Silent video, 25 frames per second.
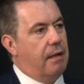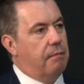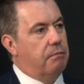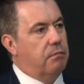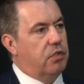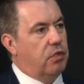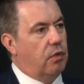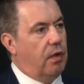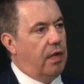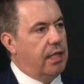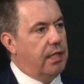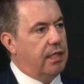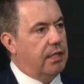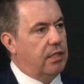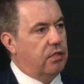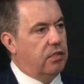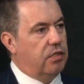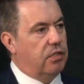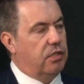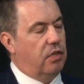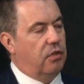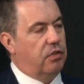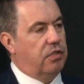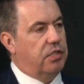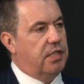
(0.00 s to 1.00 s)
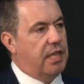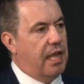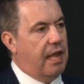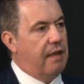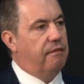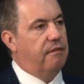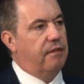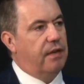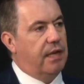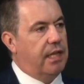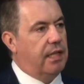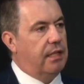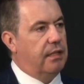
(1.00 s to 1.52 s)
So I think there's
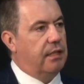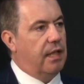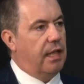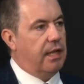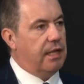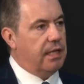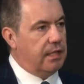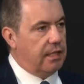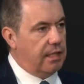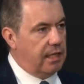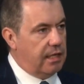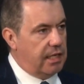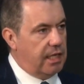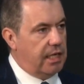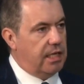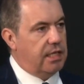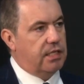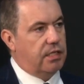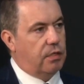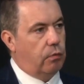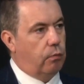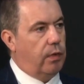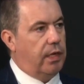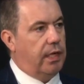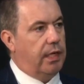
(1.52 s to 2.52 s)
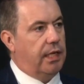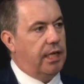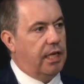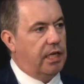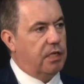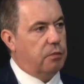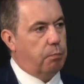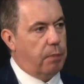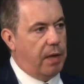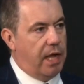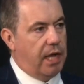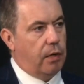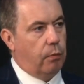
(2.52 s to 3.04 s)
definitely, and they need to
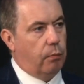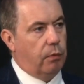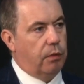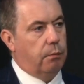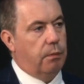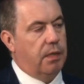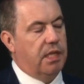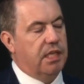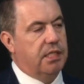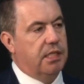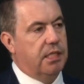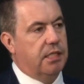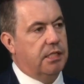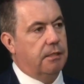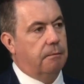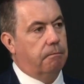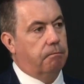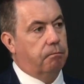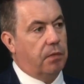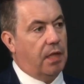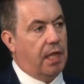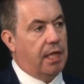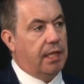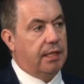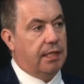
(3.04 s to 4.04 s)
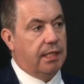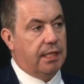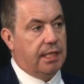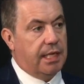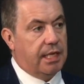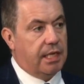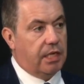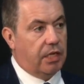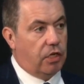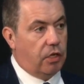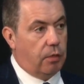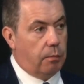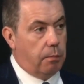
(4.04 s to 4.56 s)
re-engage better with business. I think they need
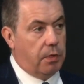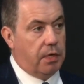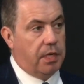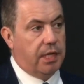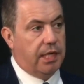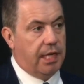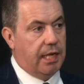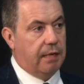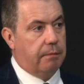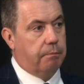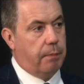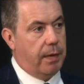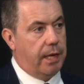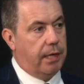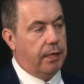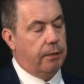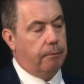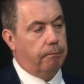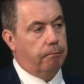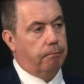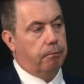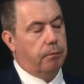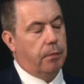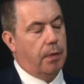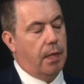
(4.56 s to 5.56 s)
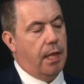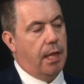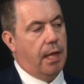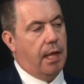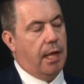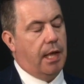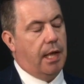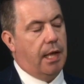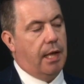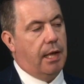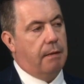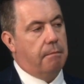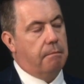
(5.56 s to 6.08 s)
to communicate better,
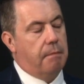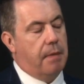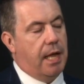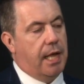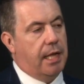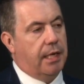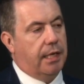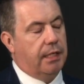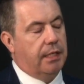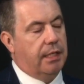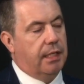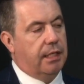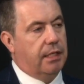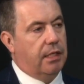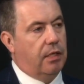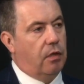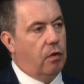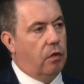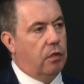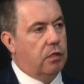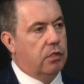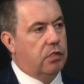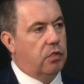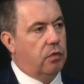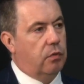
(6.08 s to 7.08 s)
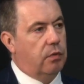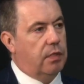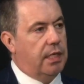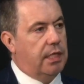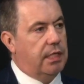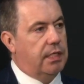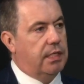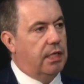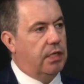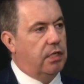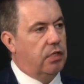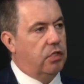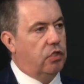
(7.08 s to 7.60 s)
and I think they also need
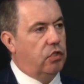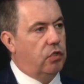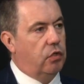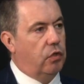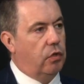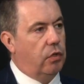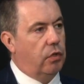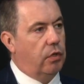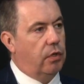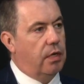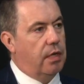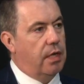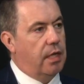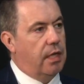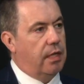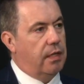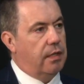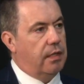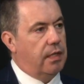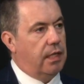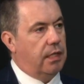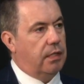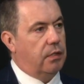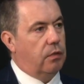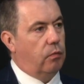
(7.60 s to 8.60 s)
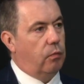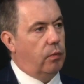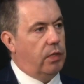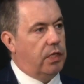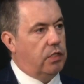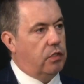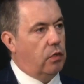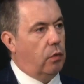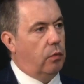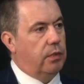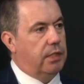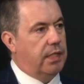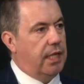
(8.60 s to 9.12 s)
to ensure that we
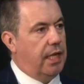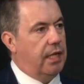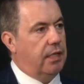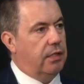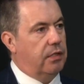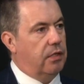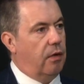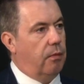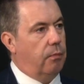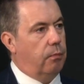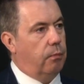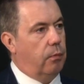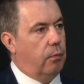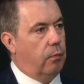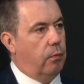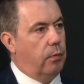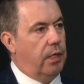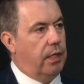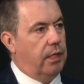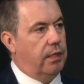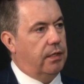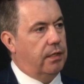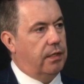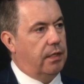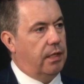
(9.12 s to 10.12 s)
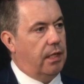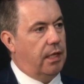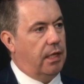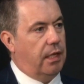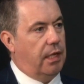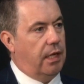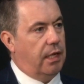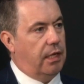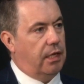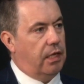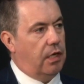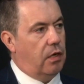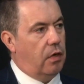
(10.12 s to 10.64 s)
don't end up with
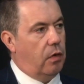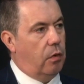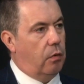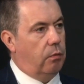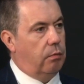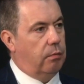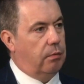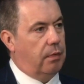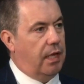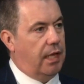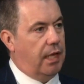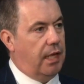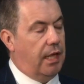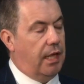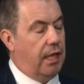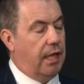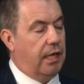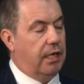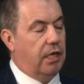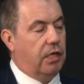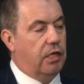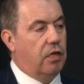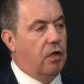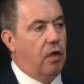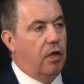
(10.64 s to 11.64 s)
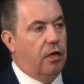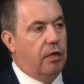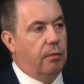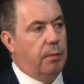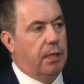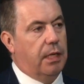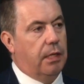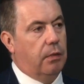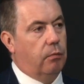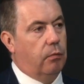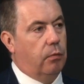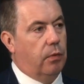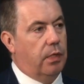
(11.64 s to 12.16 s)
an
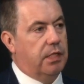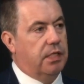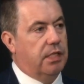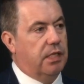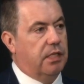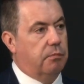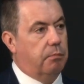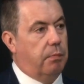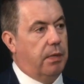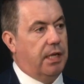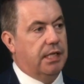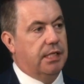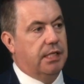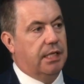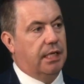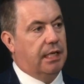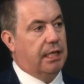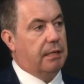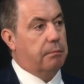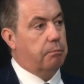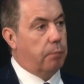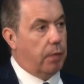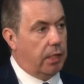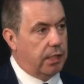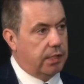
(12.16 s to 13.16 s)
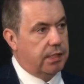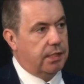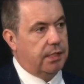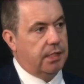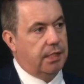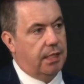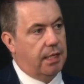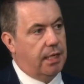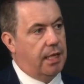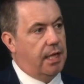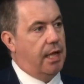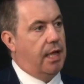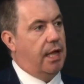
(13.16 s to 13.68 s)
economy which is basically bust.
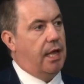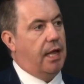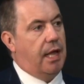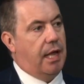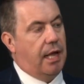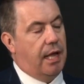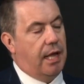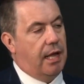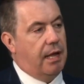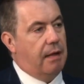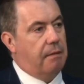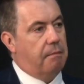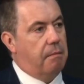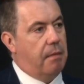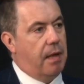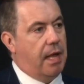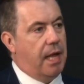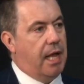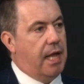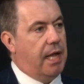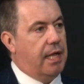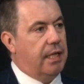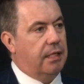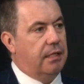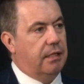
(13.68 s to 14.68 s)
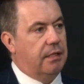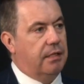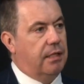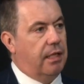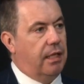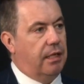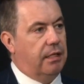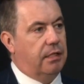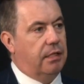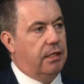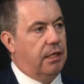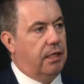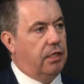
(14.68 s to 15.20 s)
And
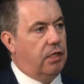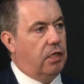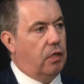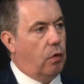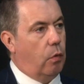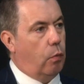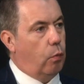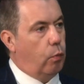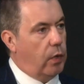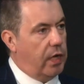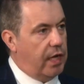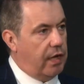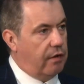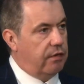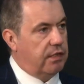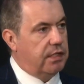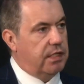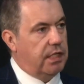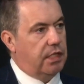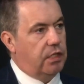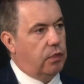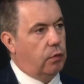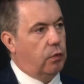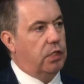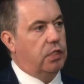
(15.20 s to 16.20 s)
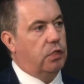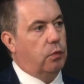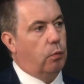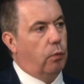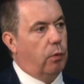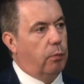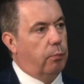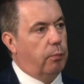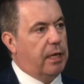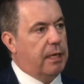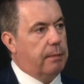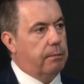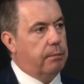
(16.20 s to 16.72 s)
that we have a situation where
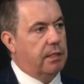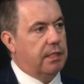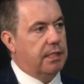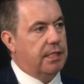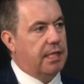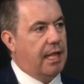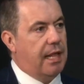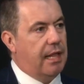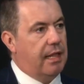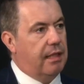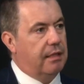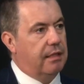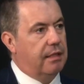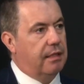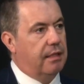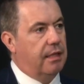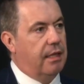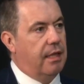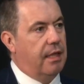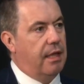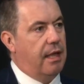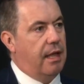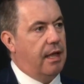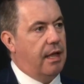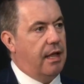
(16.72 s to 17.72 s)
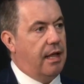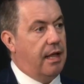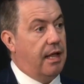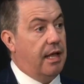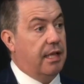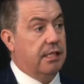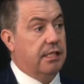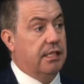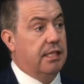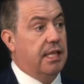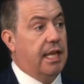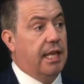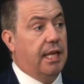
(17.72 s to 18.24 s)
people's health
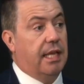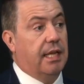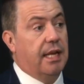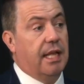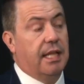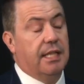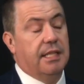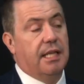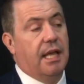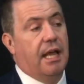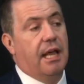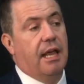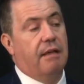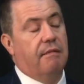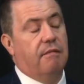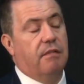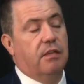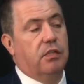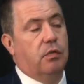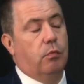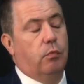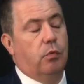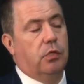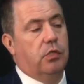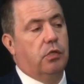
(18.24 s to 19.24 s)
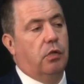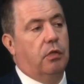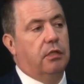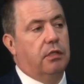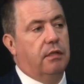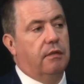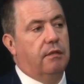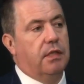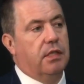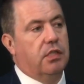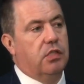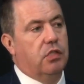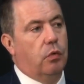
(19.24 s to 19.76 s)
has taken a dive as a result
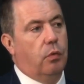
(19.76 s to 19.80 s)
of this.